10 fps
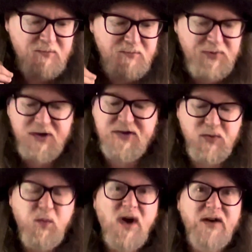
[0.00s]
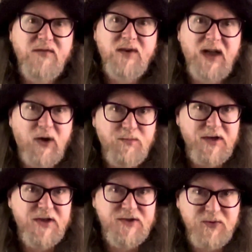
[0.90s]
But it's a wonderful album,
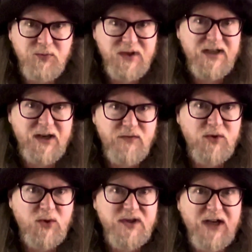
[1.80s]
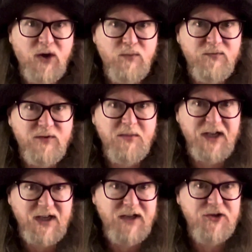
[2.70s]
and it's a really overlooked album for
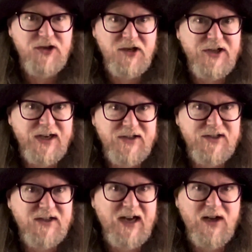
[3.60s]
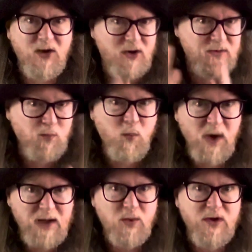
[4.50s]
me in Joe Jackson's catalogue.
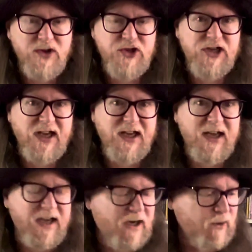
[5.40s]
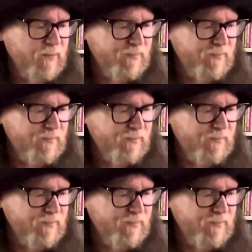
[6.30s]
Well worth checking out.